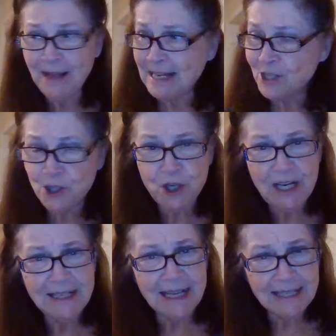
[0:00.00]
That's
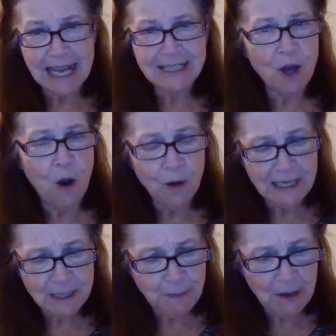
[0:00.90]
Jesus. That's the
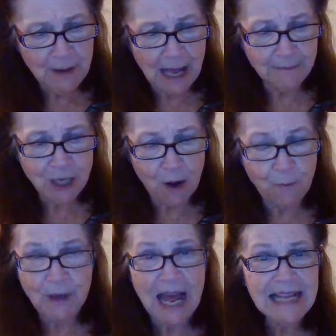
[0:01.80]
Holy Spirit I'm talking.
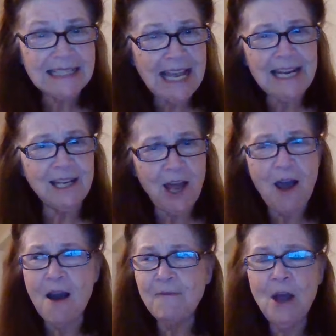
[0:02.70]
When I say
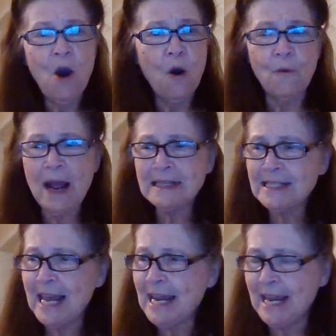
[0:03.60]
love or I
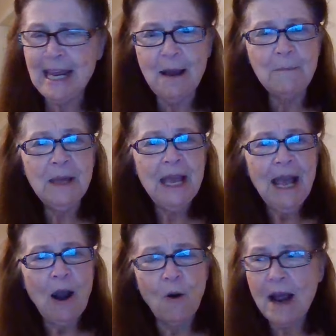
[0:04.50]
say him
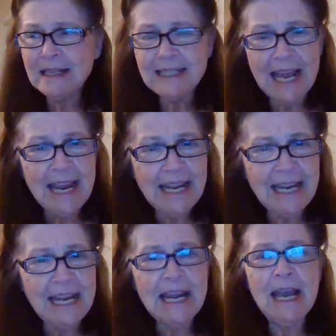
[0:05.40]
or I say
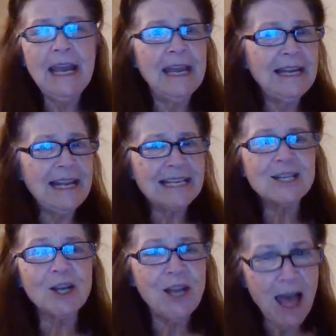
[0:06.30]
he, it
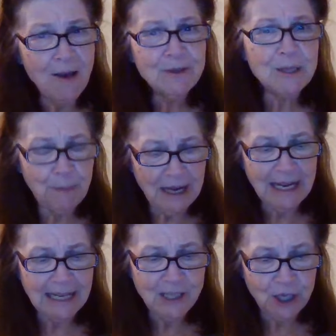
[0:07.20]
is love
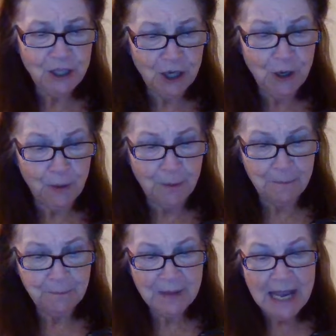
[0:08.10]
speaking to you.